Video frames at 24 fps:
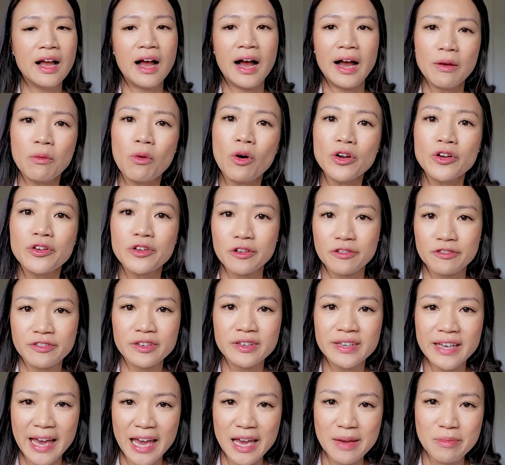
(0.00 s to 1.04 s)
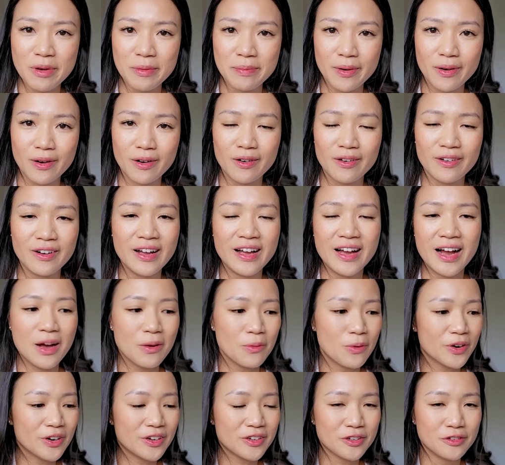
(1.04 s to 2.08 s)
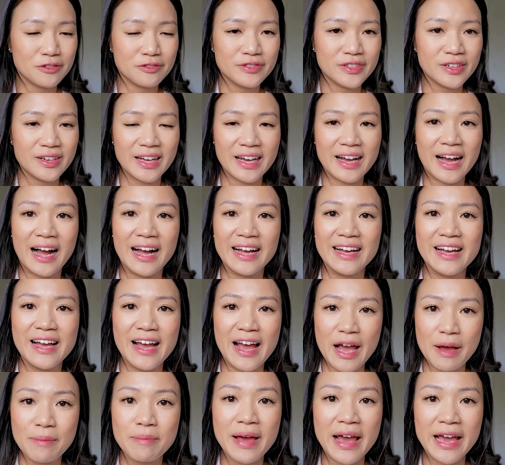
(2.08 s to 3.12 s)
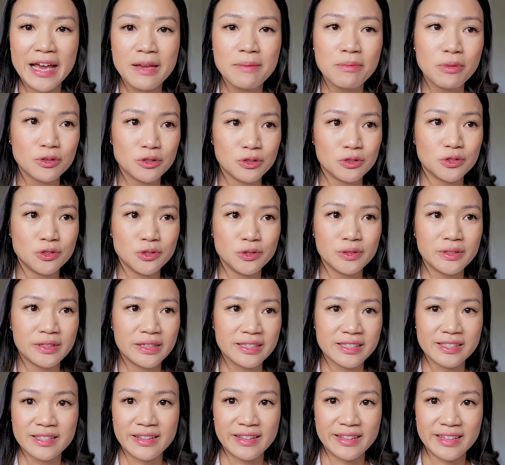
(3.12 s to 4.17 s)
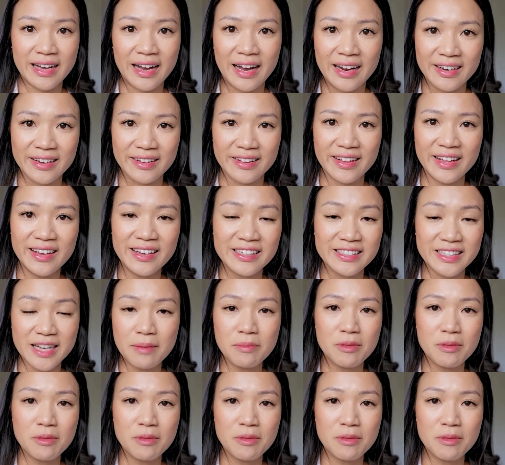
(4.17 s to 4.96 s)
I wanted to feel capable. I wanted to feel like I am able to do this kind of things.